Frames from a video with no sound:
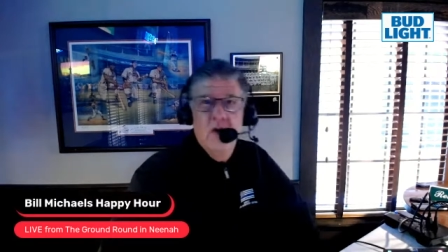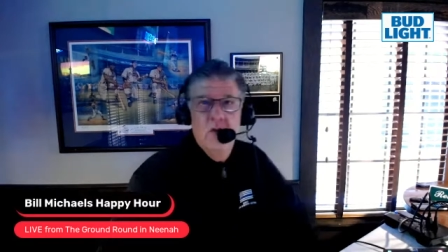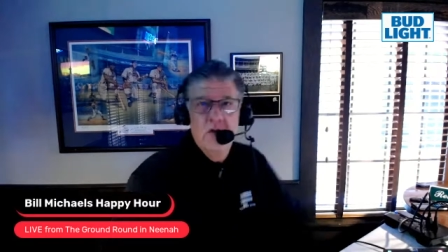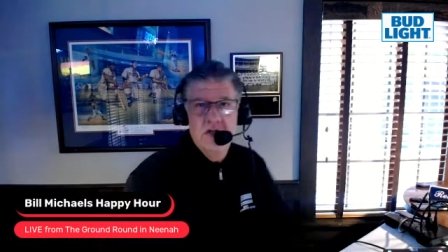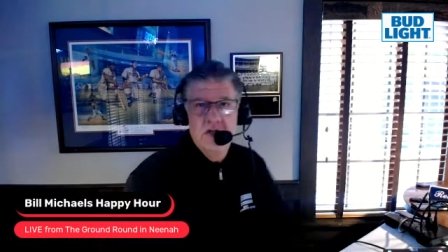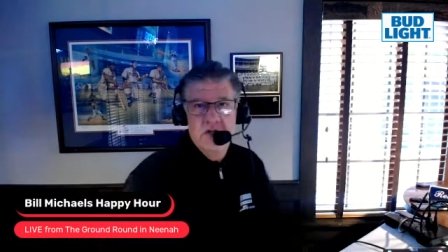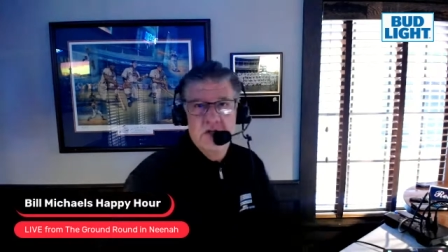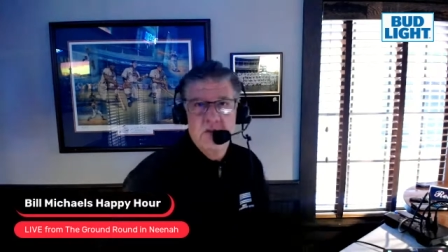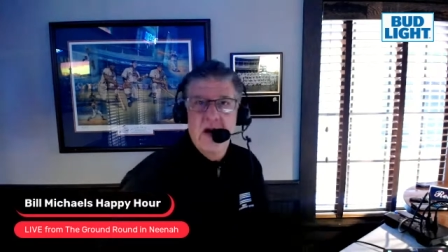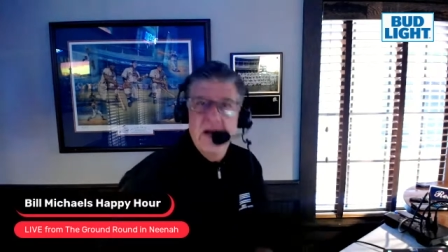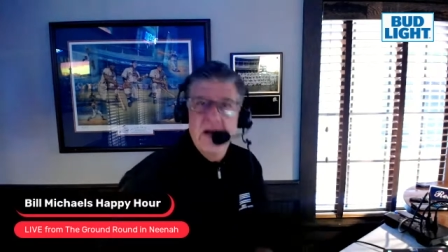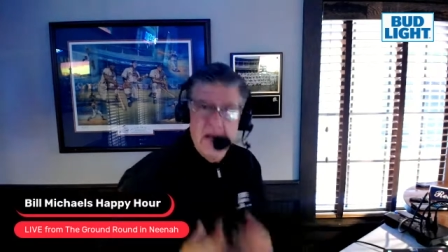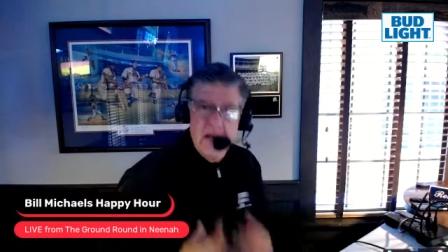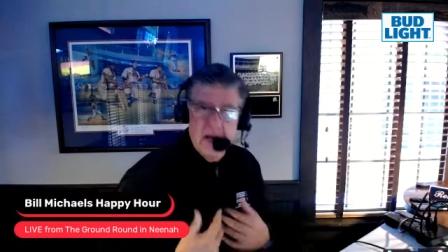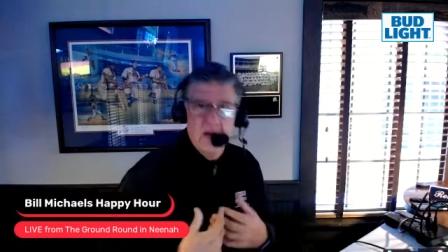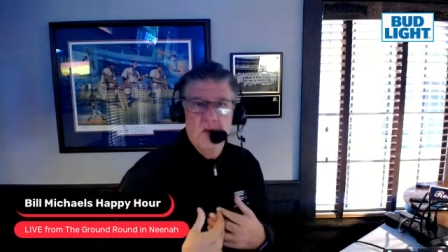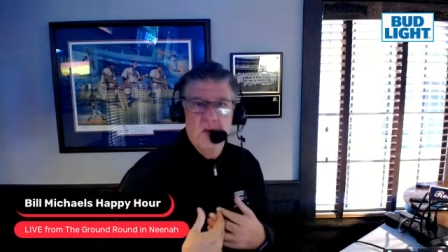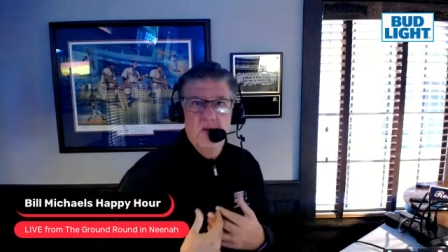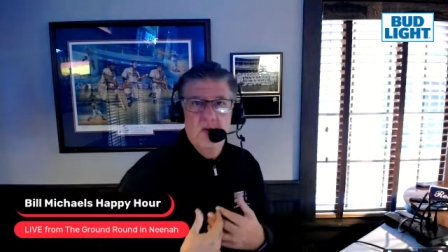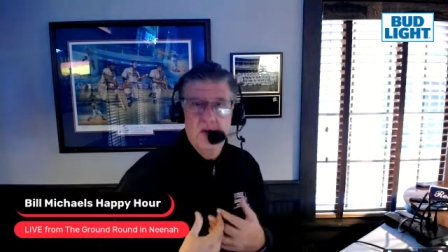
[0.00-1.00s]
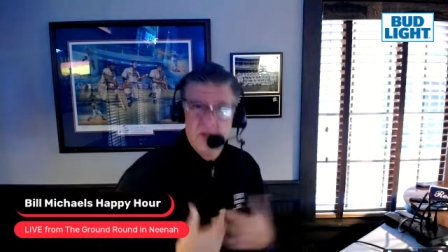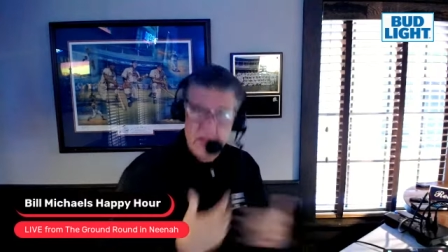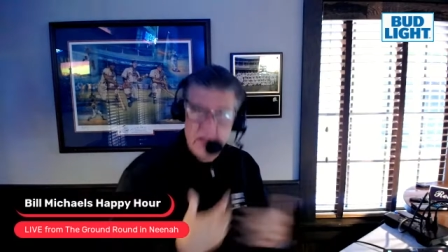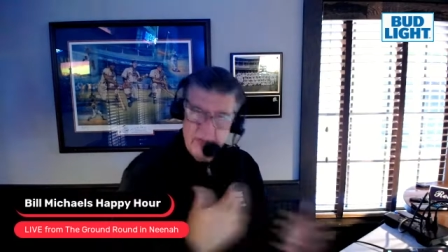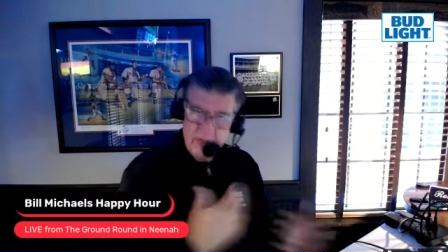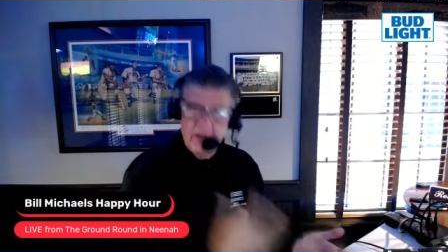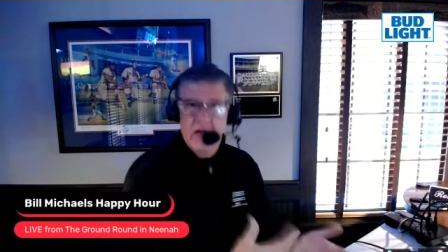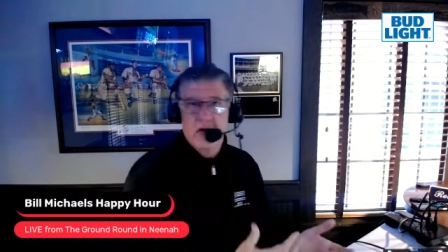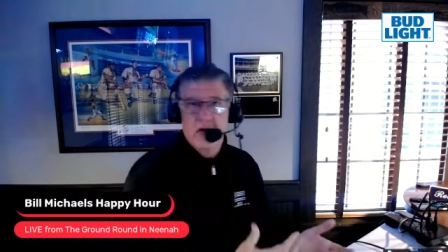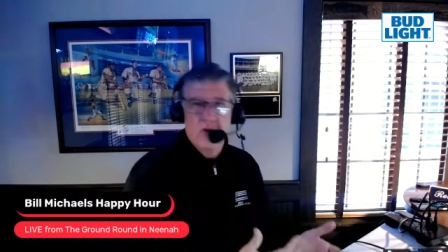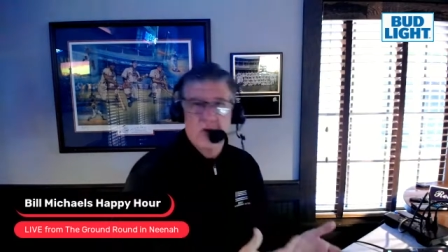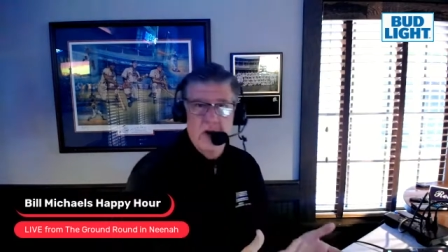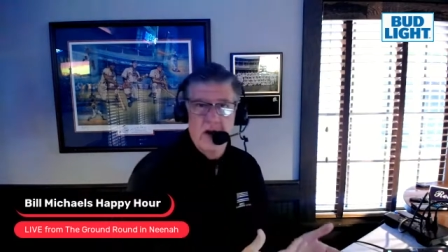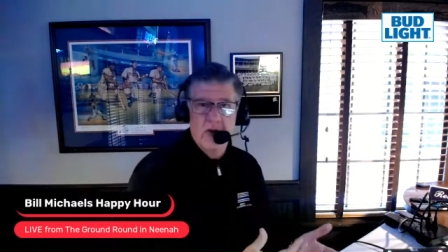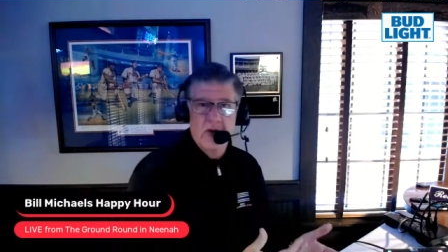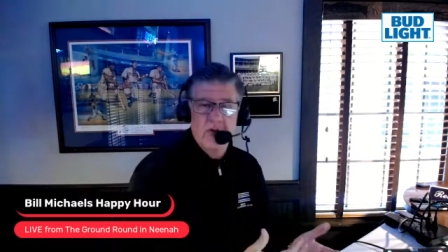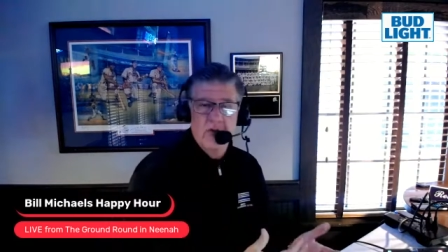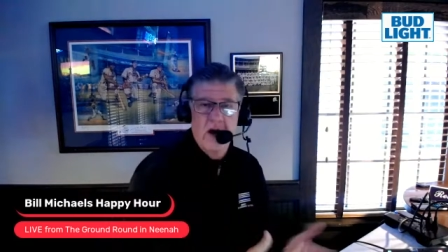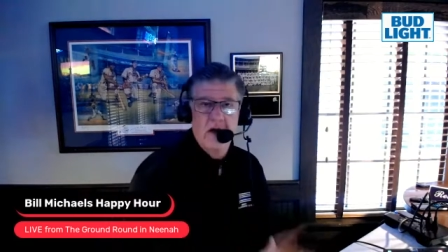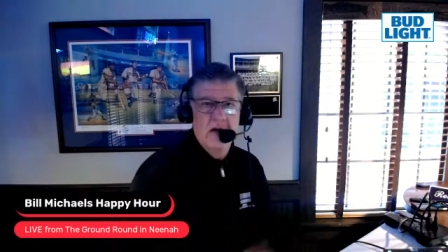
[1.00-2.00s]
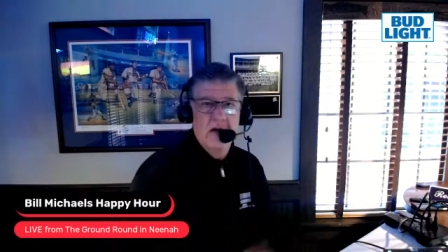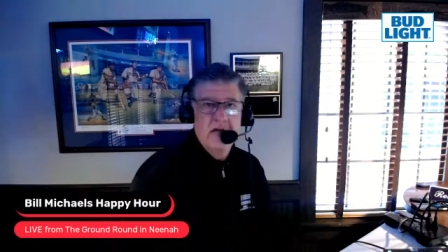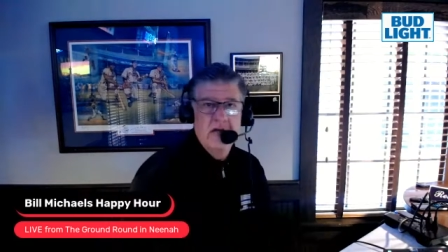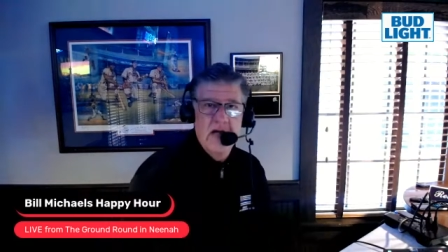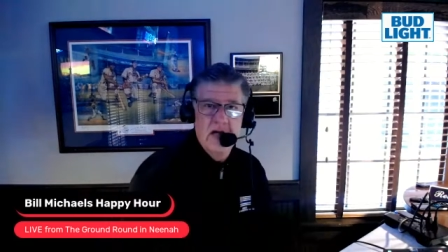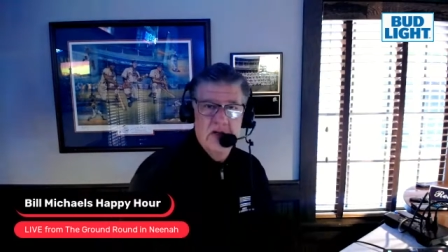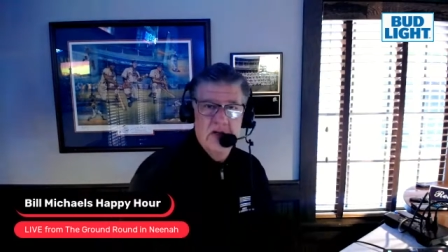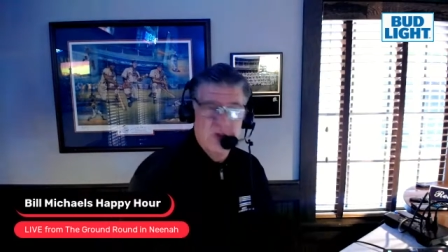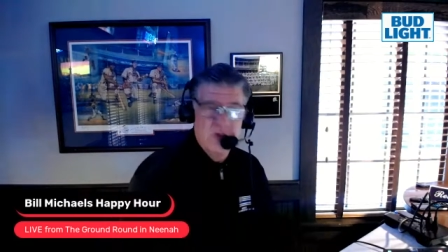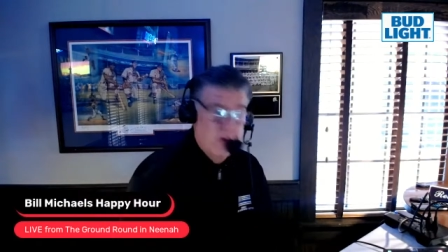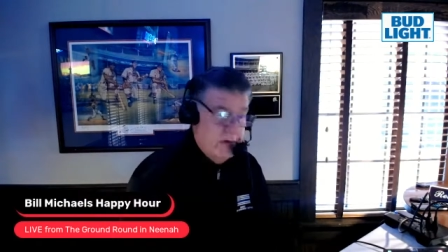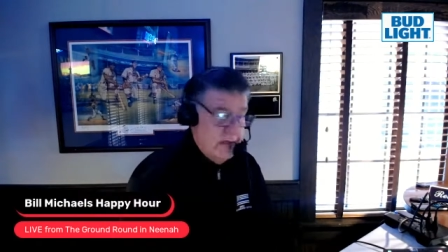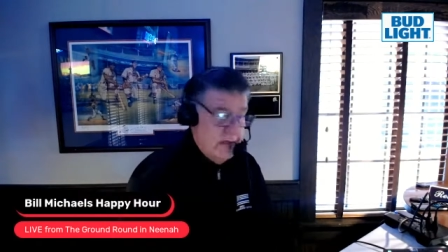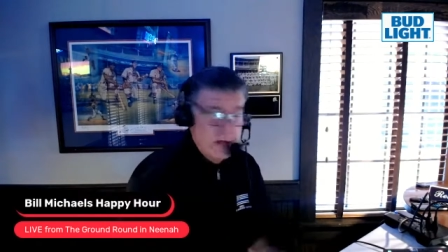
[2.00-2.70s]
which is my neck of the woods, and they've got a Ground Round attached to it.